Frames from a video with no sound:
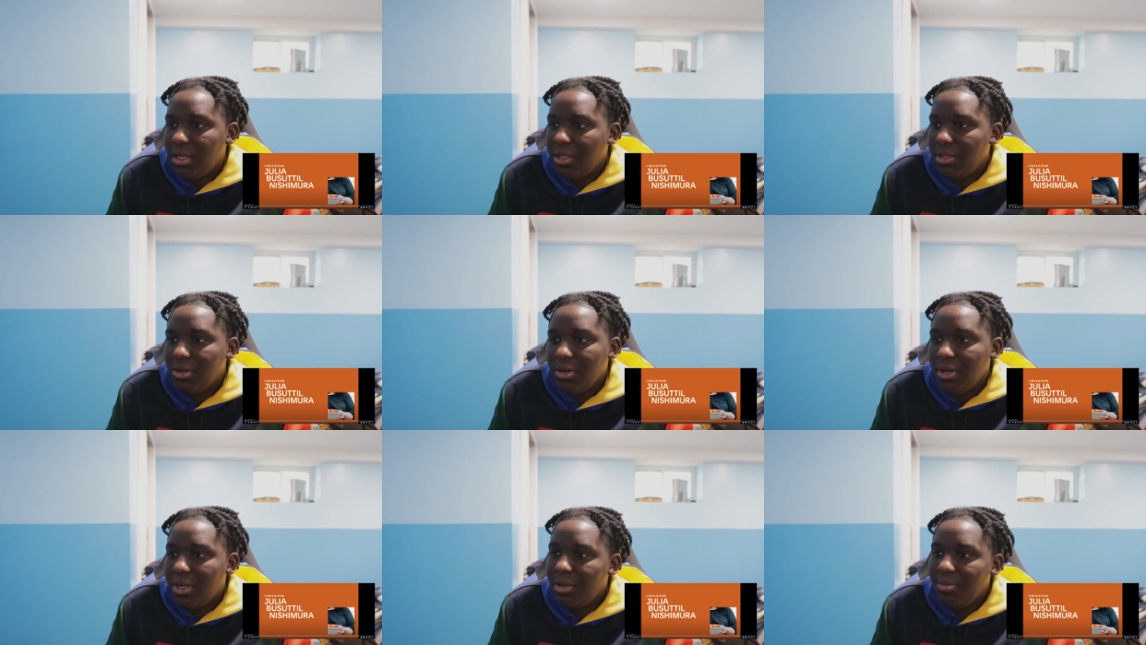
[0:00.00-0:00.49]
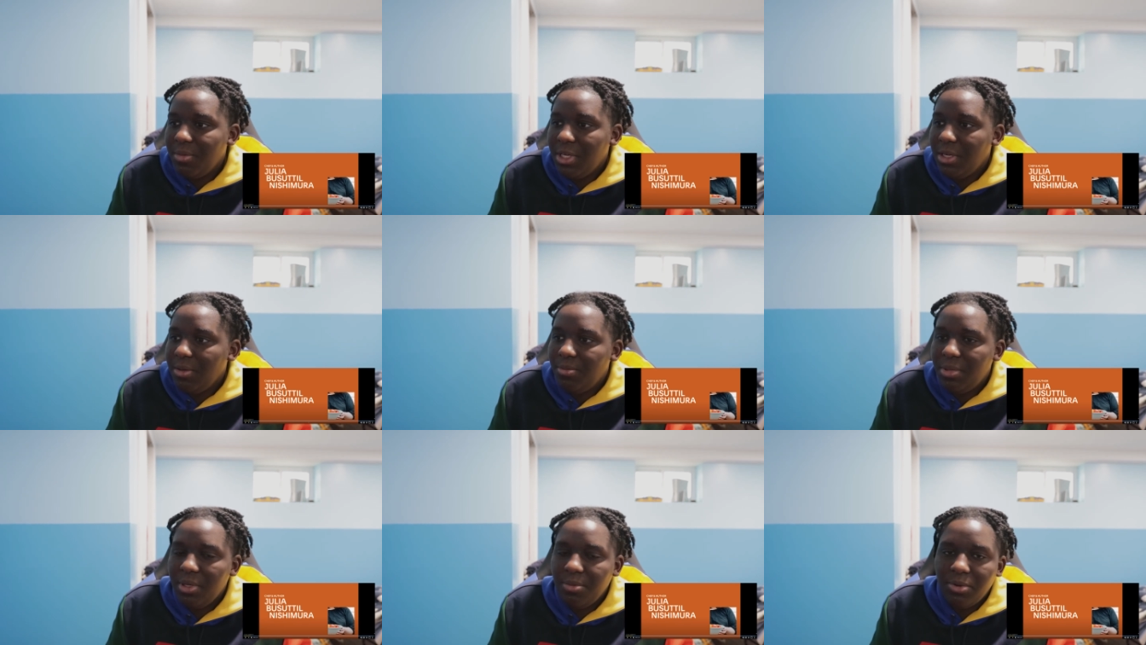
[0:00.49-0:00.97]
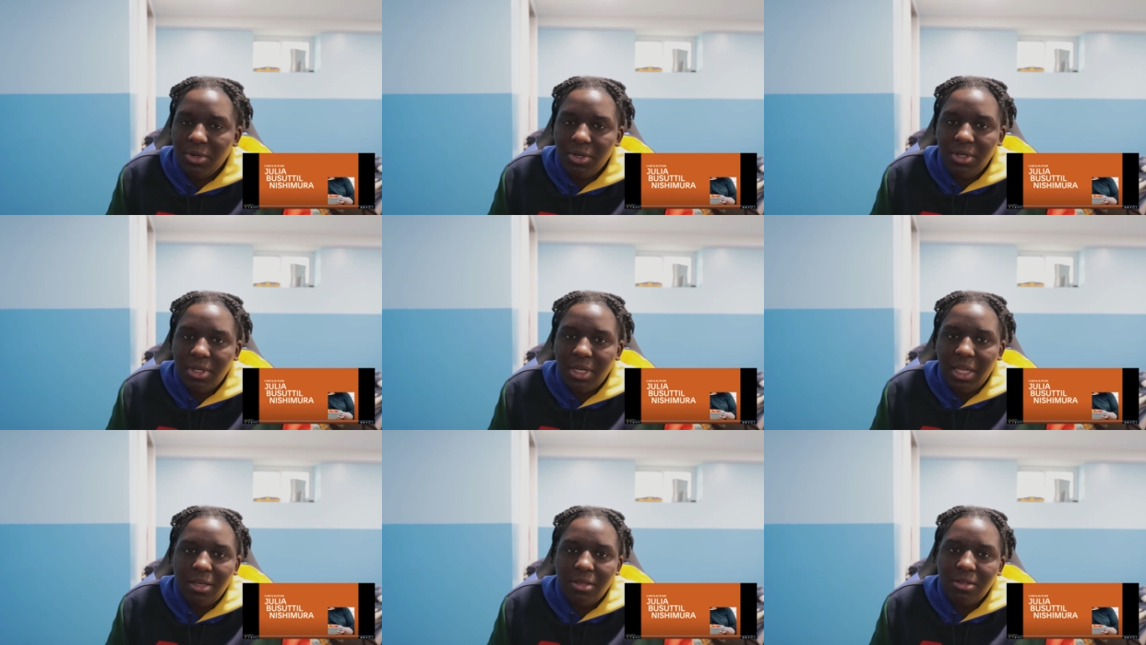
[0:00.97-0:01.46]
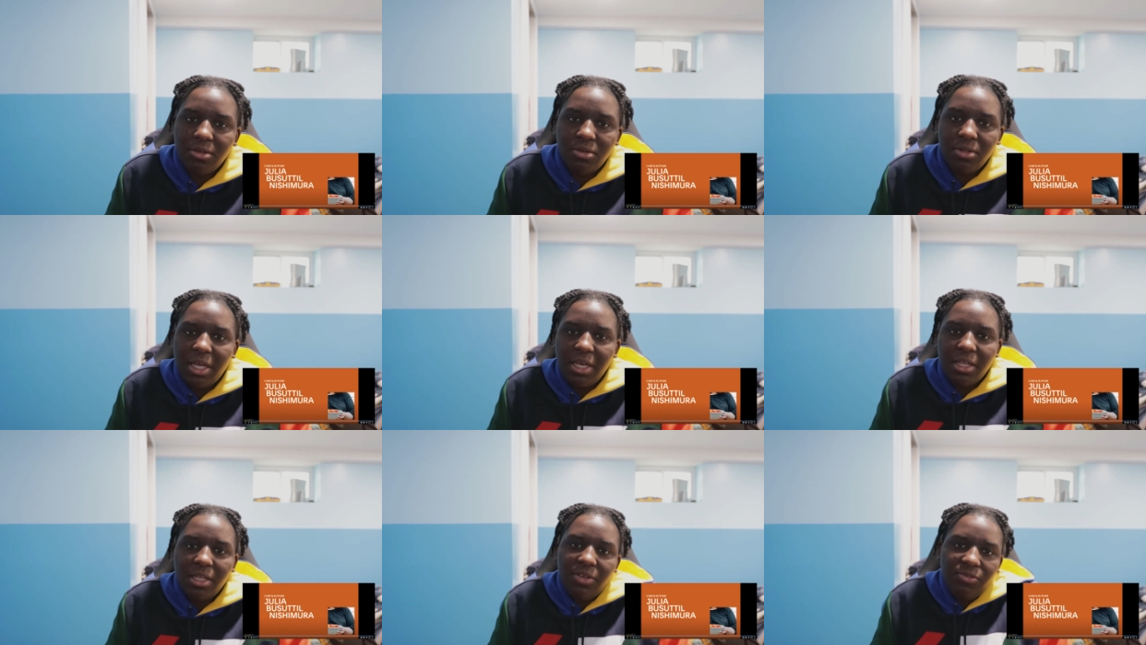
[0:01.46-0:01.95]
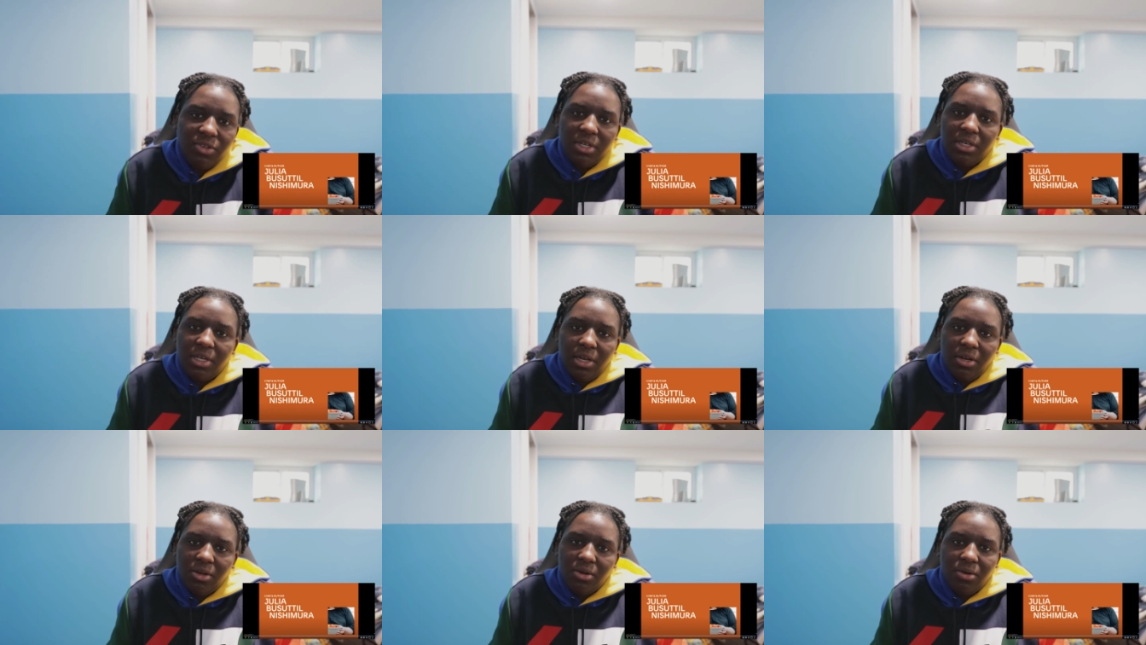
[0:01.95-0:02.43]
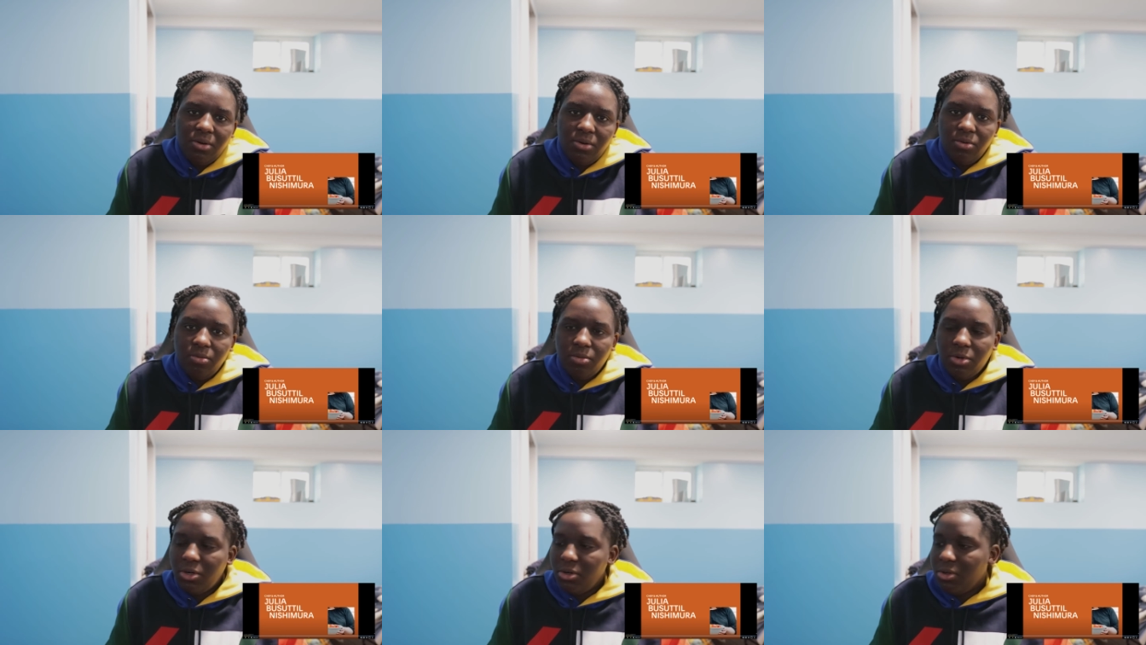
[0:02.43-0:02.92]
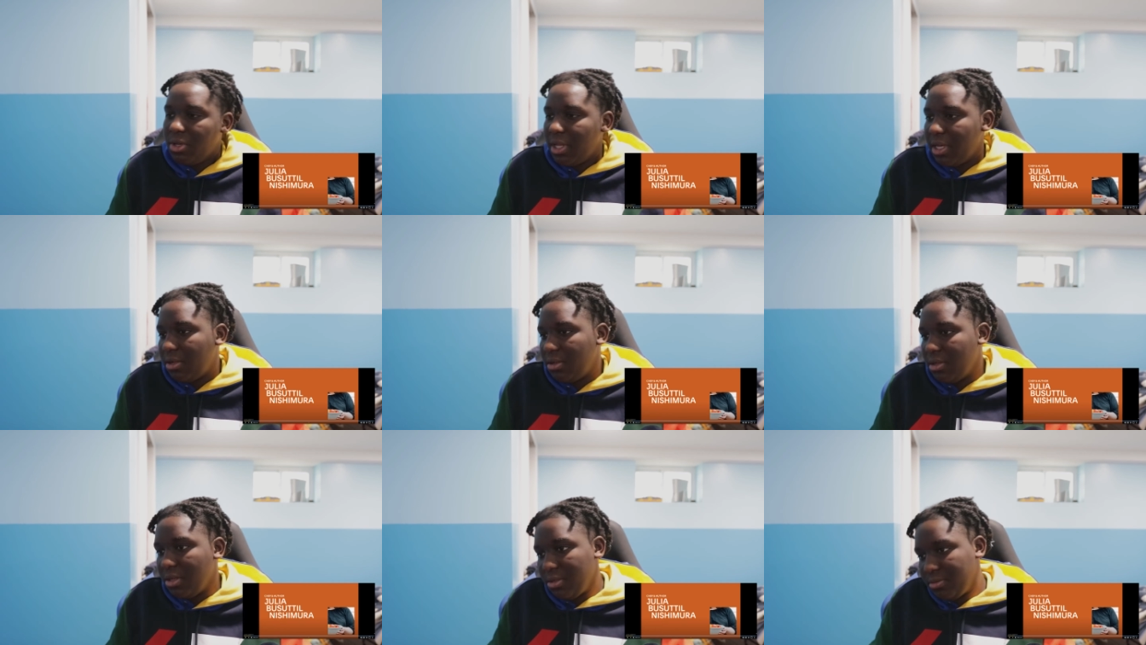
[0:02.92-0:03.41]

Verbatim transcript: you know what I mean? People like leave the dead alone, bro. Like,